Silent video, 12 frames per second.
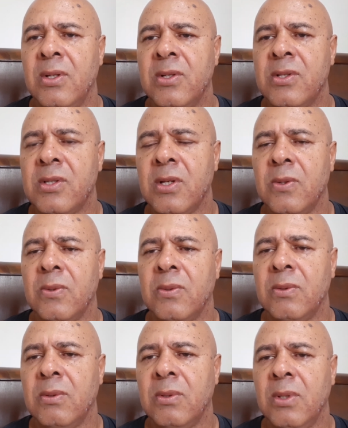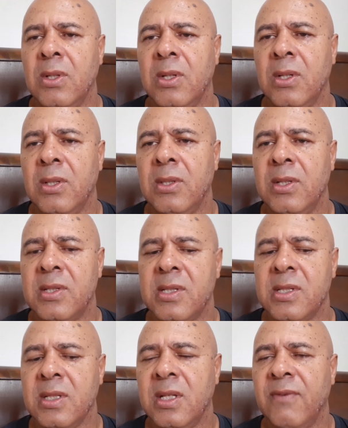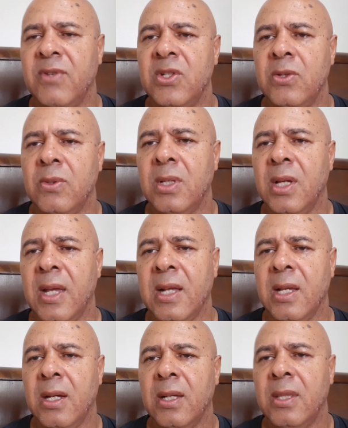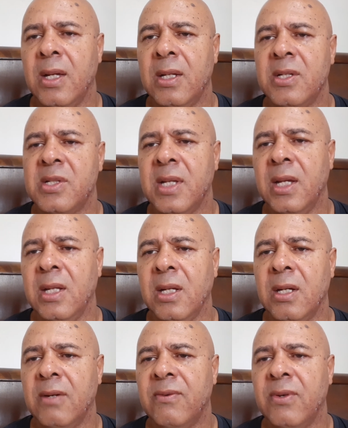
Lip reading: So this is giving you the understanding of